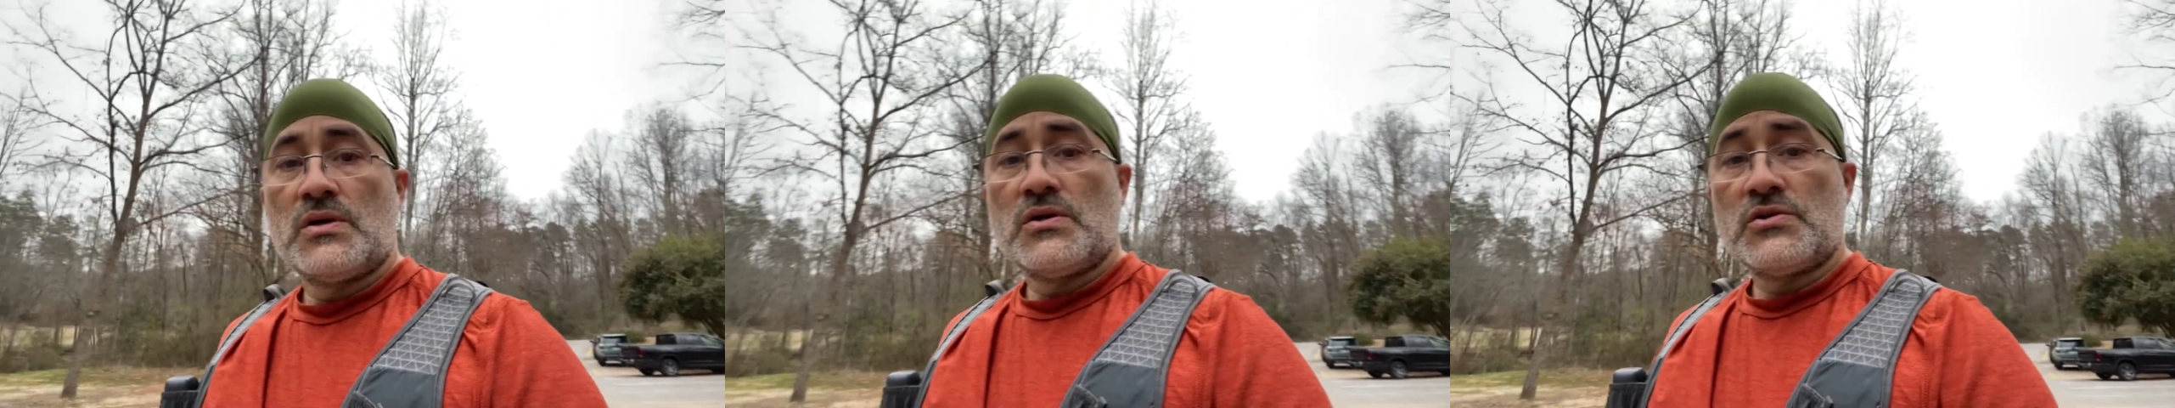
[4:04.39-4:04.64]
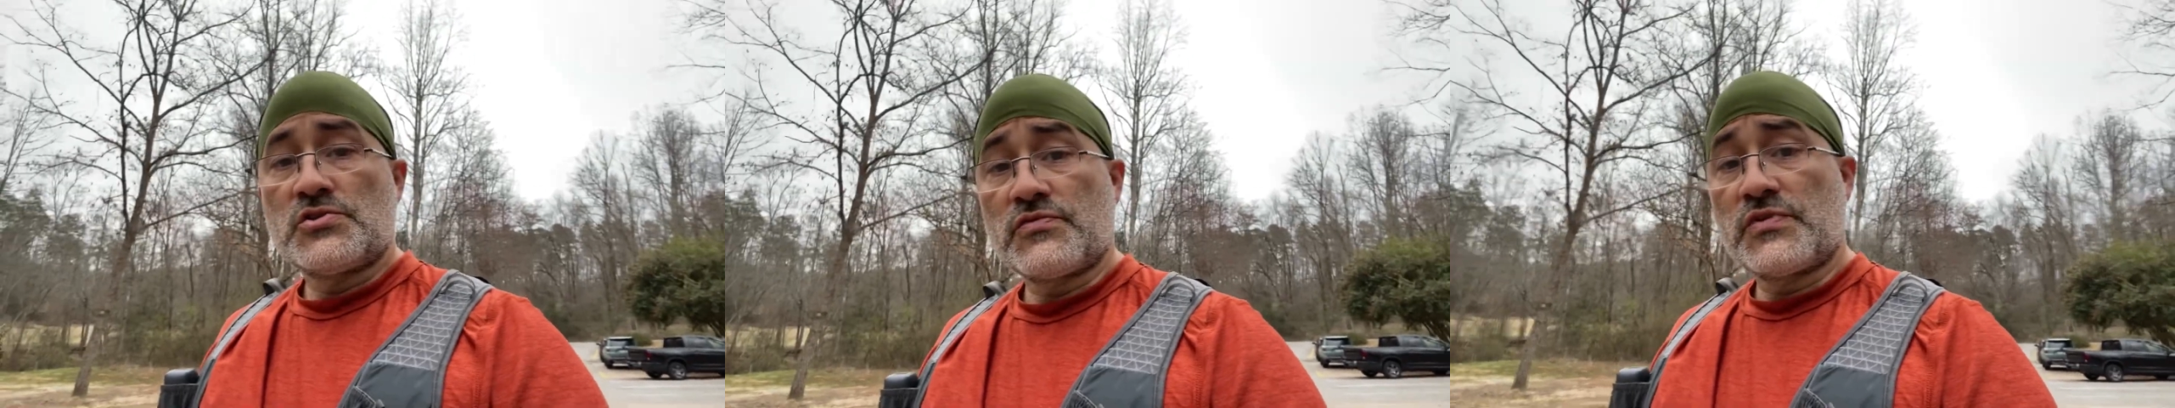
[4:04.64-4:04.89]

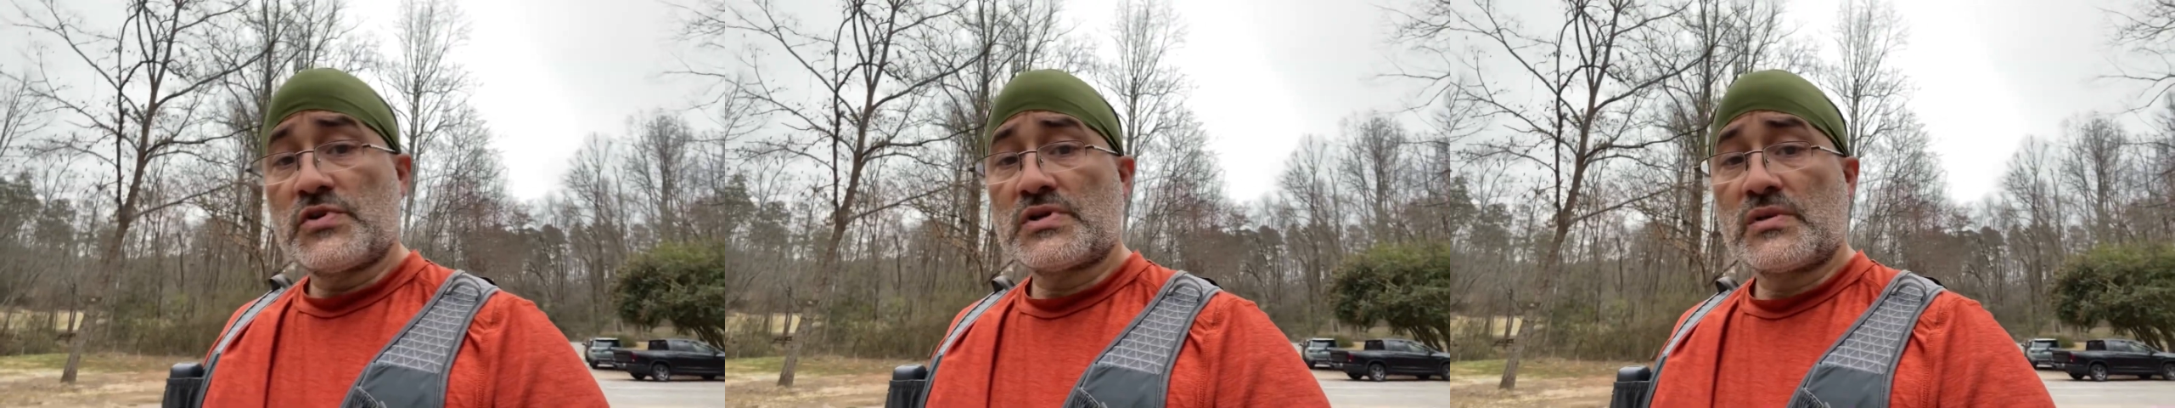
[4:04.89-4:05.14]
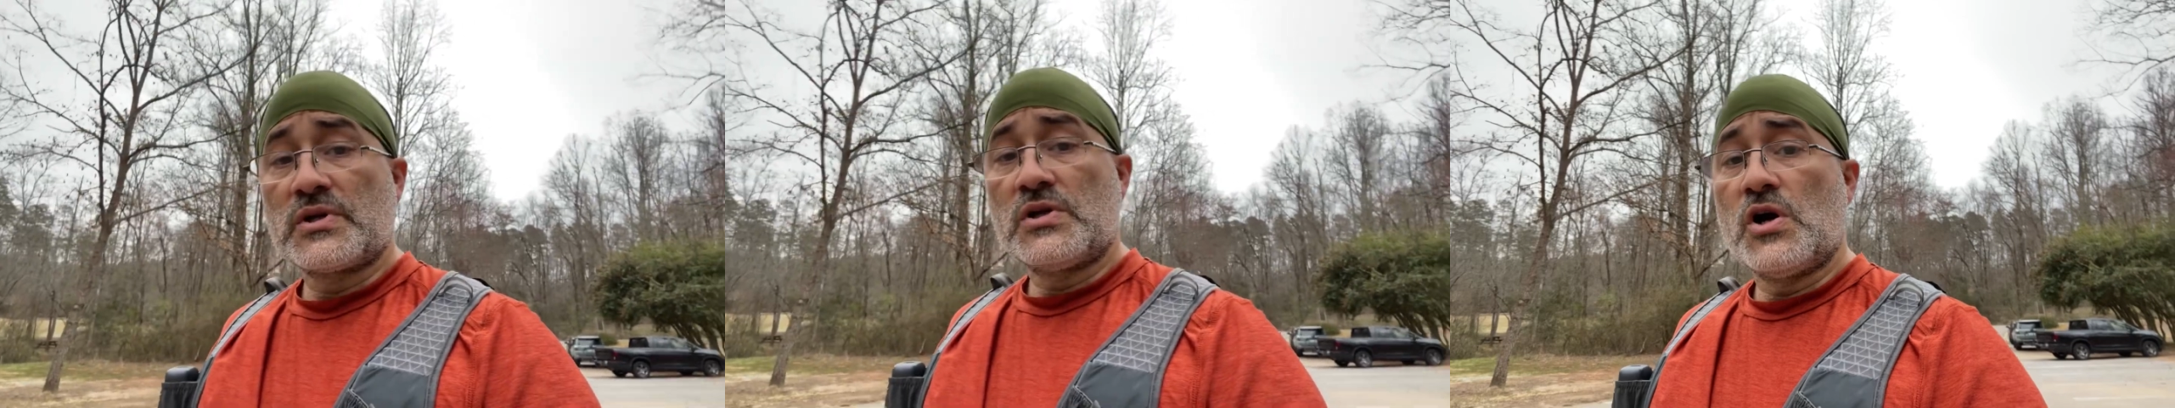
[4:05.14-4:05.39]
So first I'm
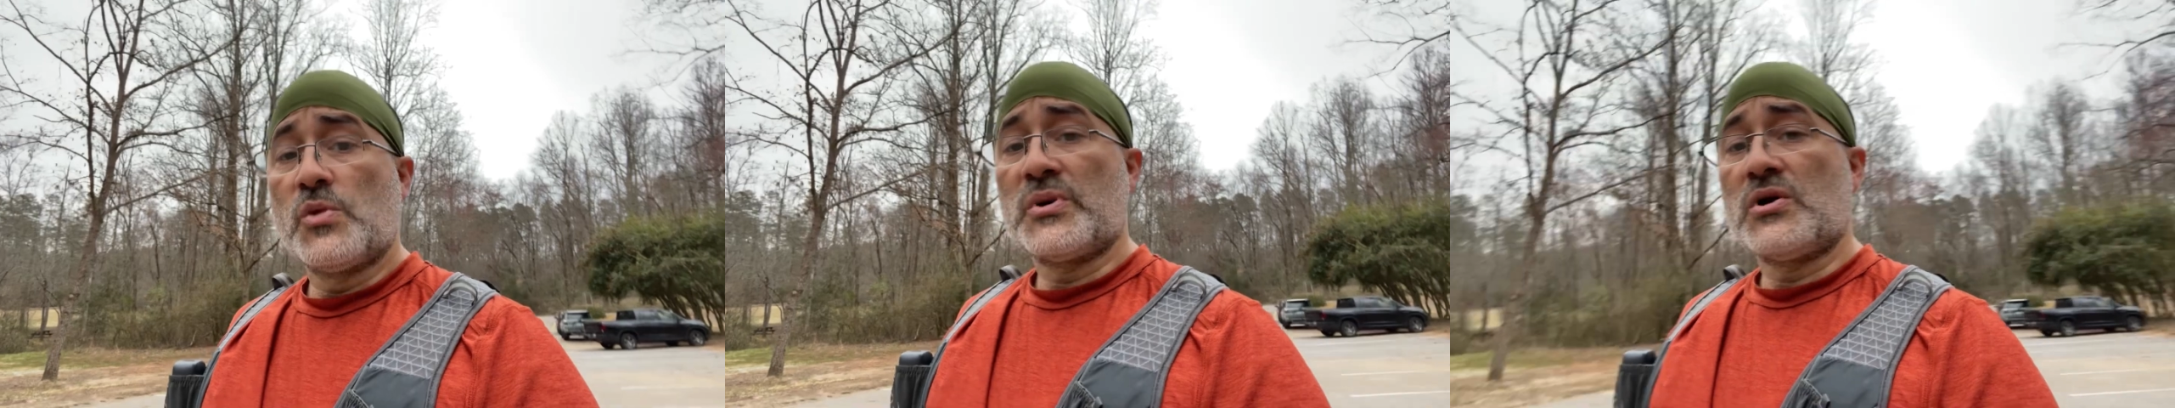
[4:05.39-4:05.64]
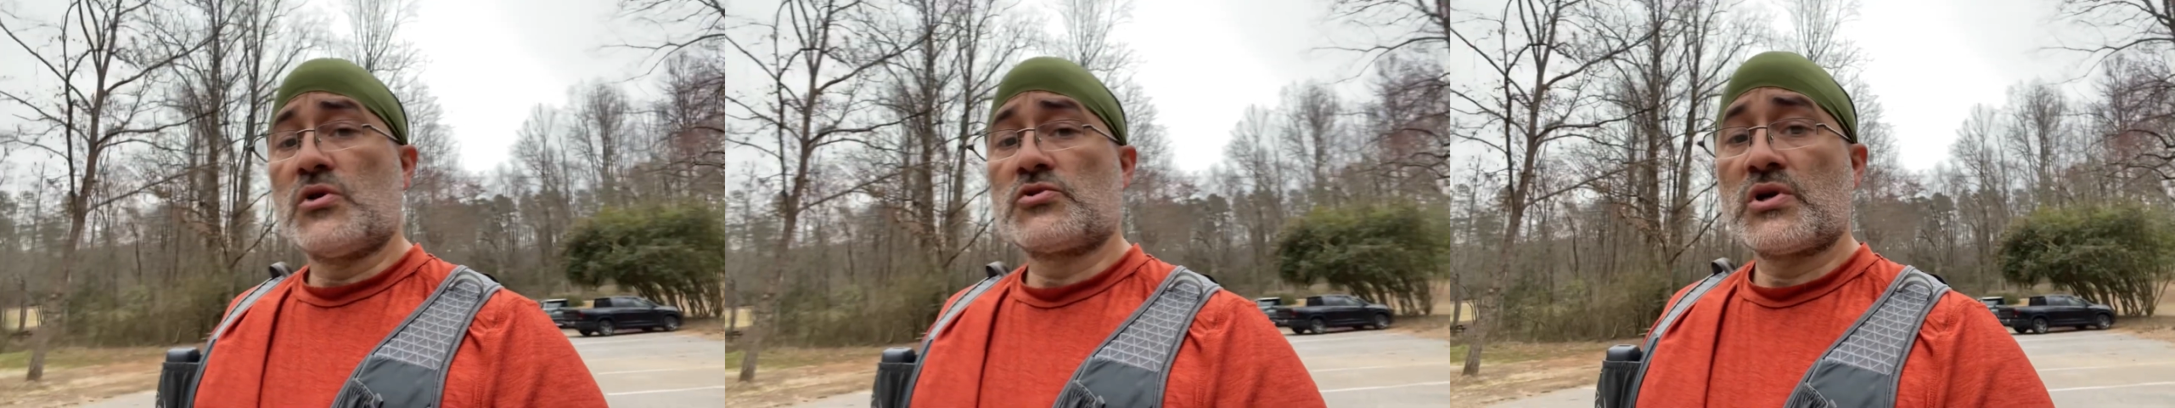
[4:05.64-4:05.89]
going to open
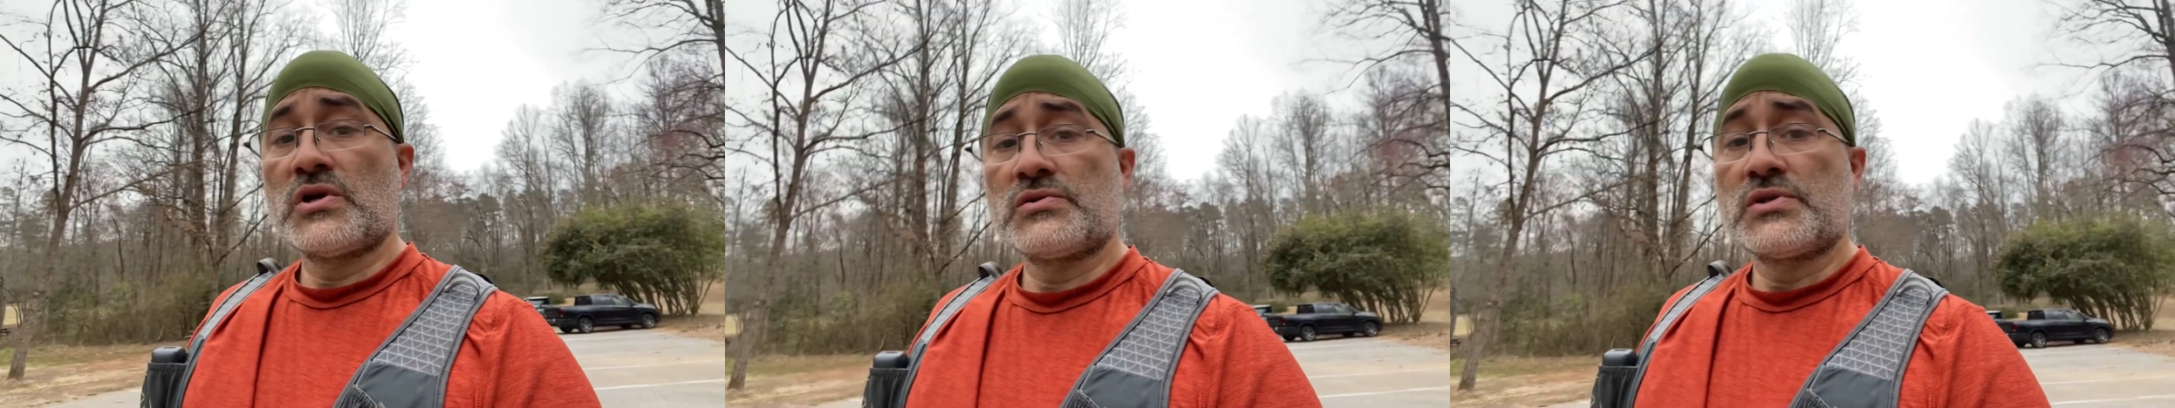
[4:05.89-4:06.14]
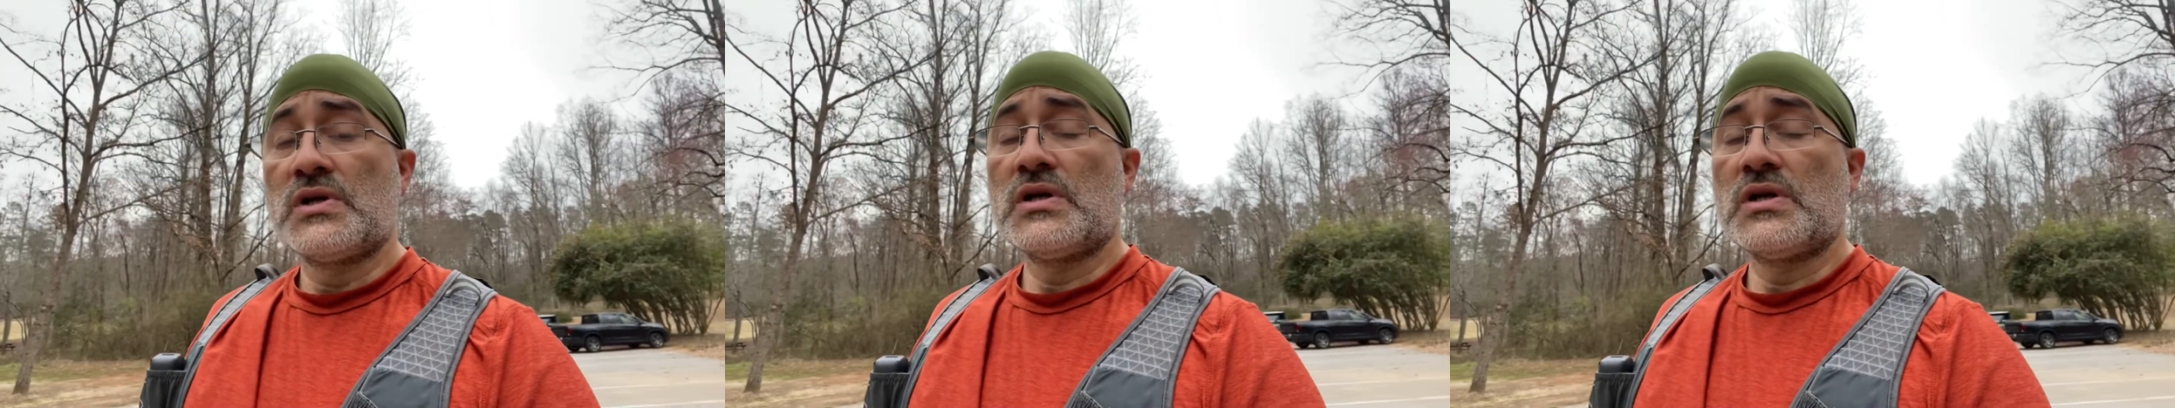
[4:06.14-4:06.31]
Alltrails.